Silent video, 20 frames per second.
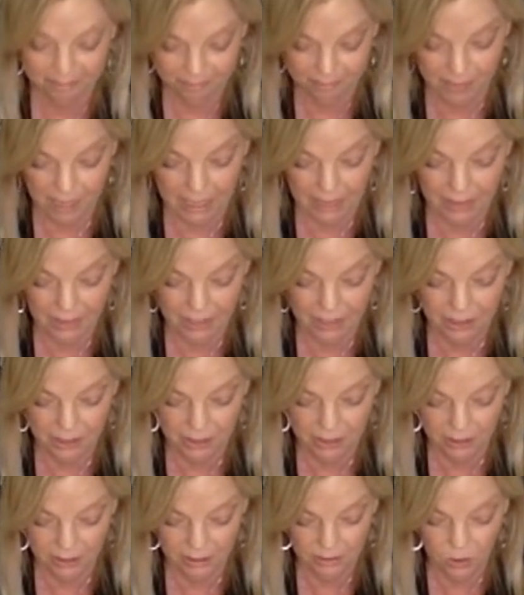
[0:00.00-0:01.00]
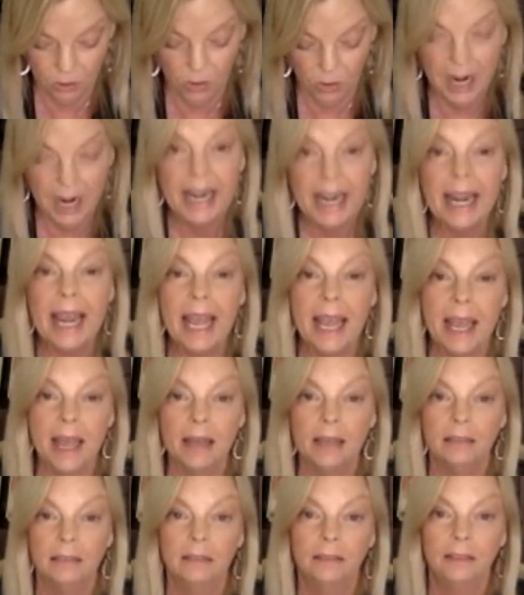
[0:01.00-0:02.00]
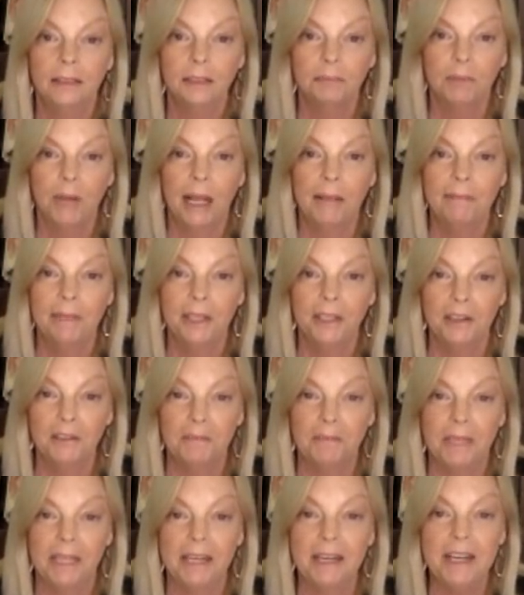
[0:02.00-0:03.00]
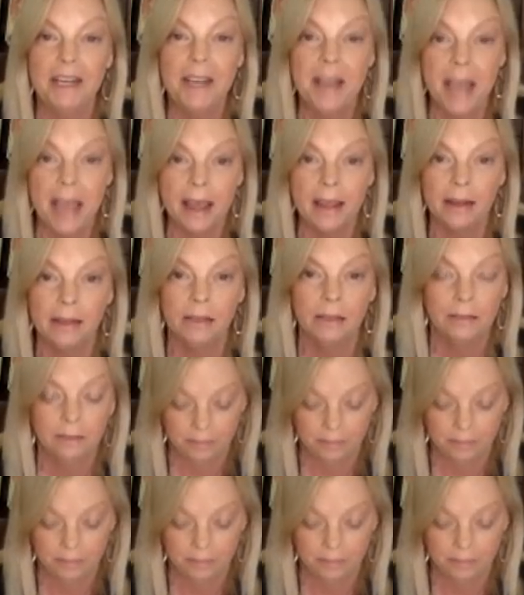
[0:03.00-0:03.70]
by the hook, or a net. Probably going to be a net.